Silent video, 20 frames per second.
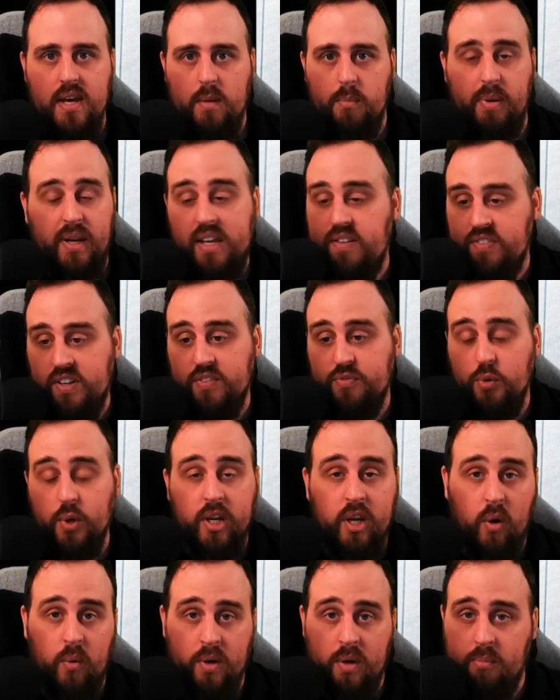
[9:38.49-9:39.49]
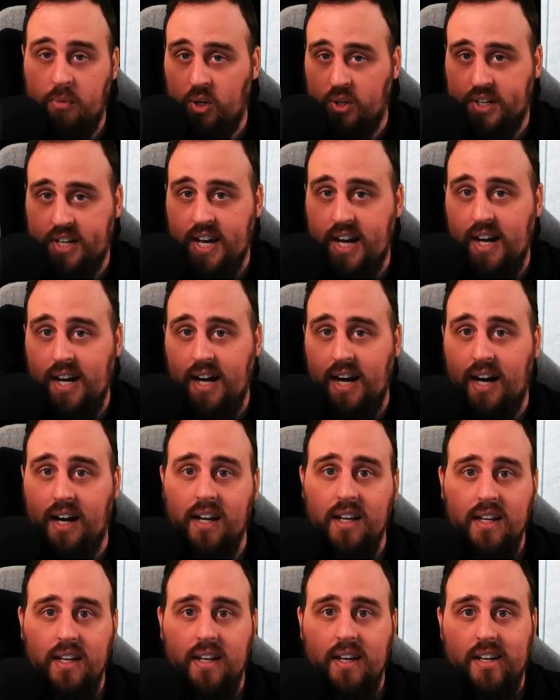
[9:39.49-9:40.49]
But even if we go into
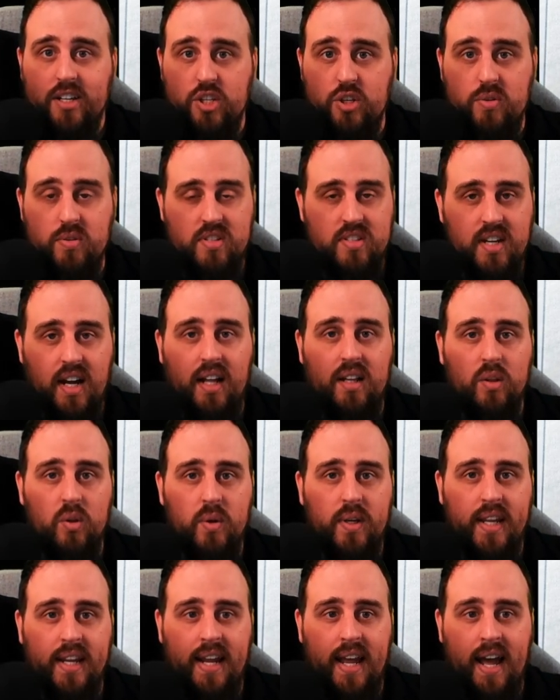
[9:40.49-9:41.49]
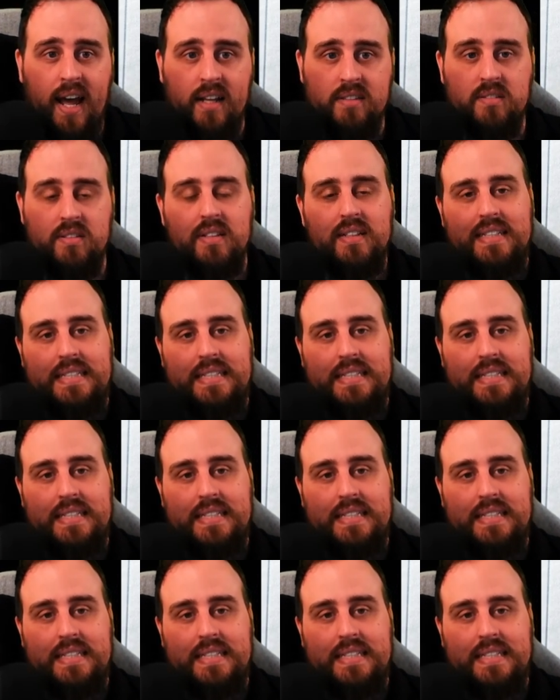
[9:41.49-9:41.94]
Montcar, you start looking at...